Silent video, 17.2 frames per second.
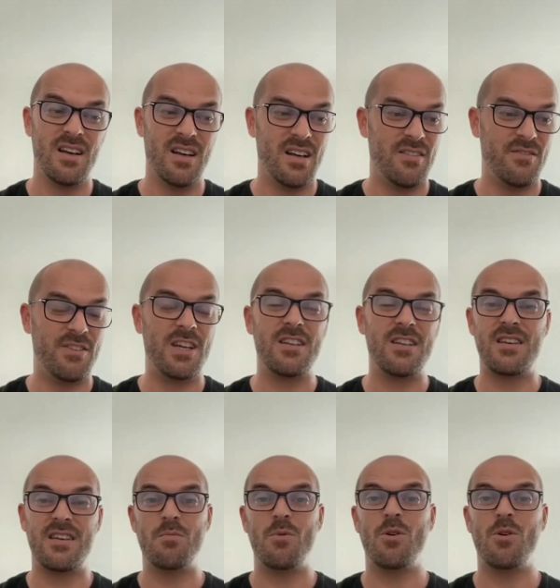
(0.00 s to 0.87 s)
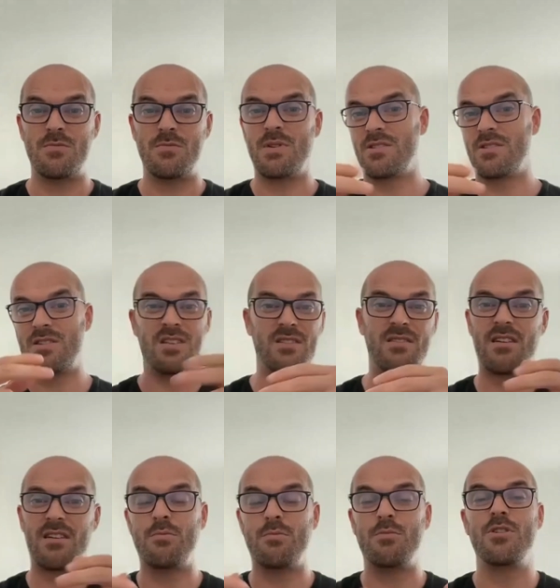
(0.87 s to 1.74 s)
VAT invoice because
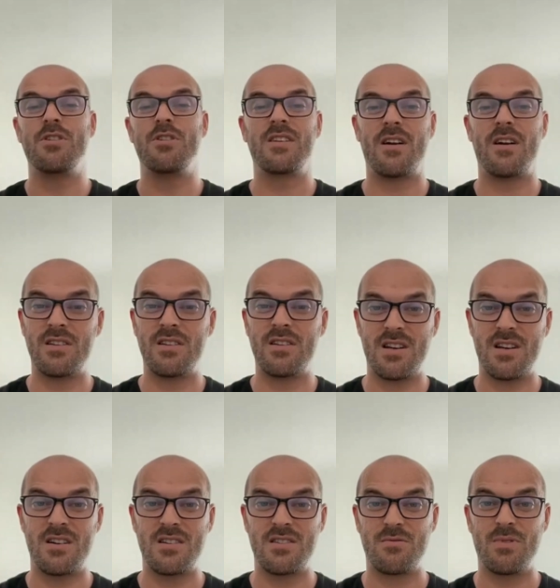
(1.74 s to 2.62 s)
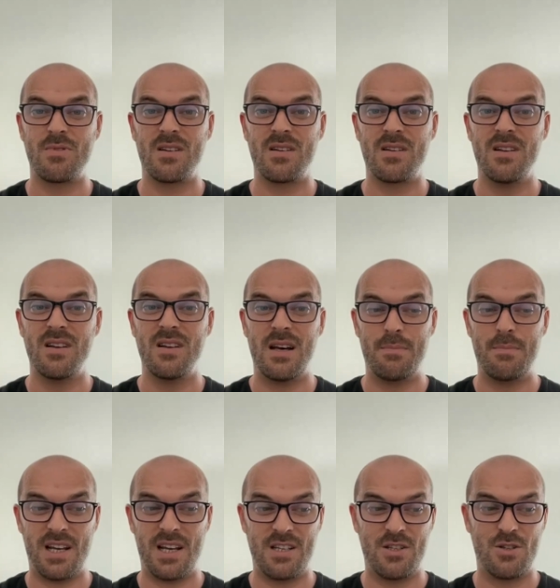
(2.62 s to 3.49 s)
intra-community charge will
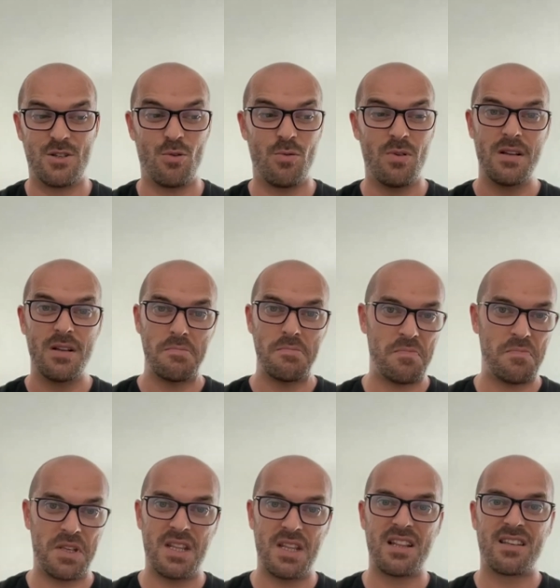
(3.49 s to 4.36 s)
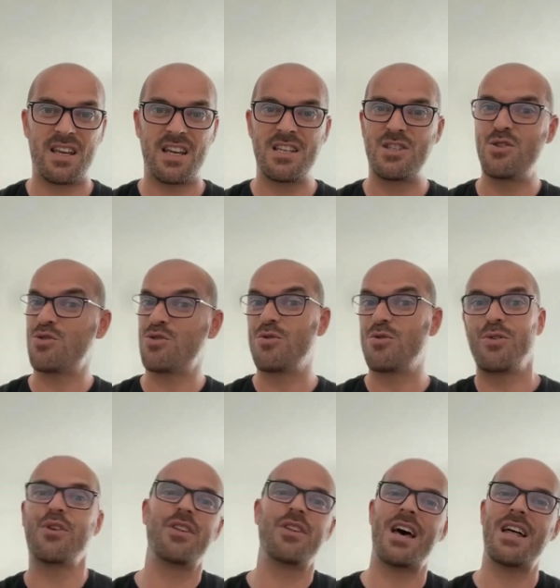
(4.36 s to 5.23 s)
apply. So in that case, you should
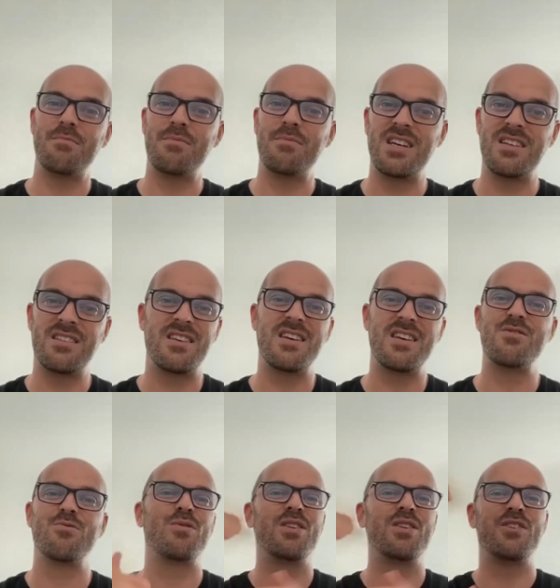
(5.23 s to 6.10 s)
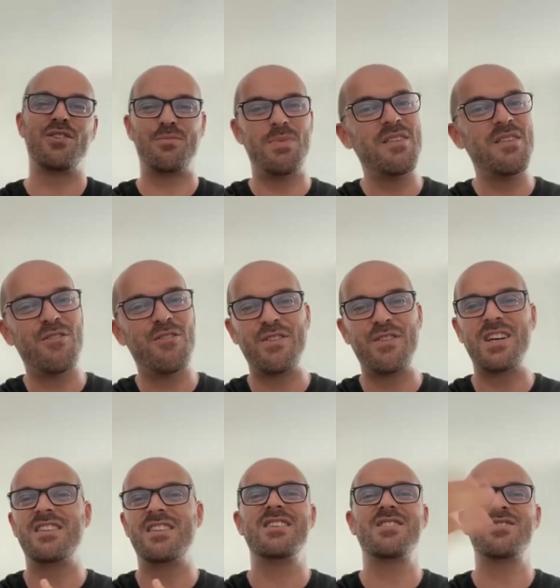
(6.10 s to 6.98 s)
not add VAT. You will not pay for
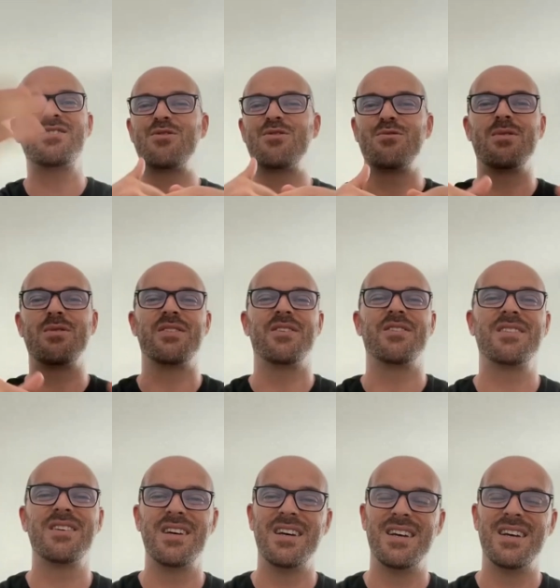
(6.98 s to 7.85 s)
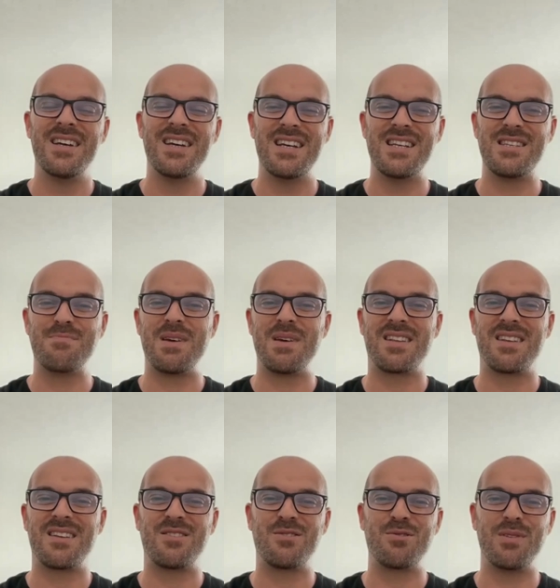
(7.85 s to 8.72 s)
VAT, so you will not expect
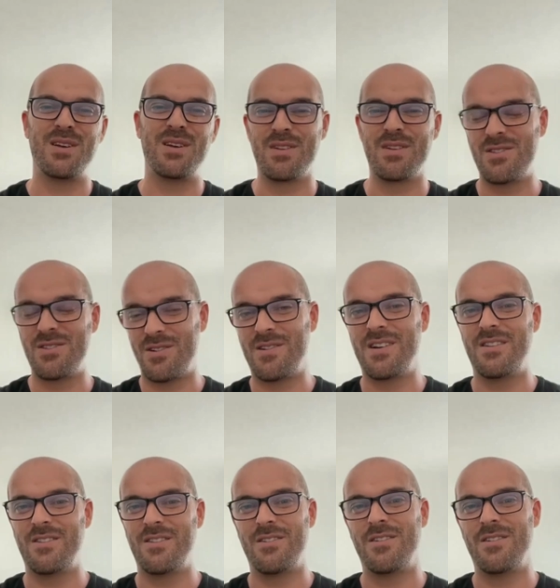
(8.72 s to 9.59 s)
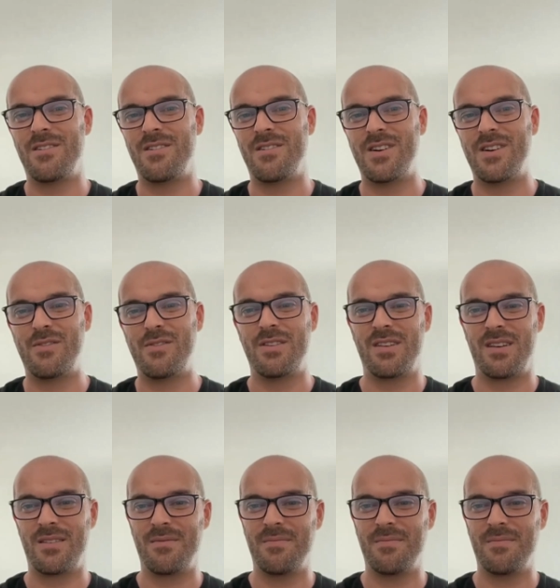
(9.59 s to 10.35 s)
it to be returned or everything.